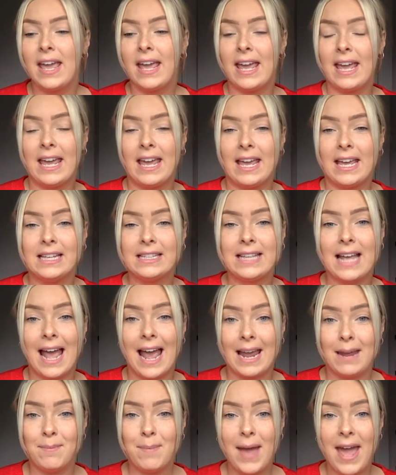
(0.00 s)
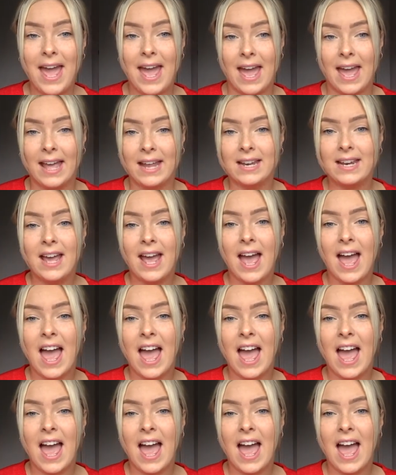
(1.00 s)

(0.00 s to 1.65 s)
is a pen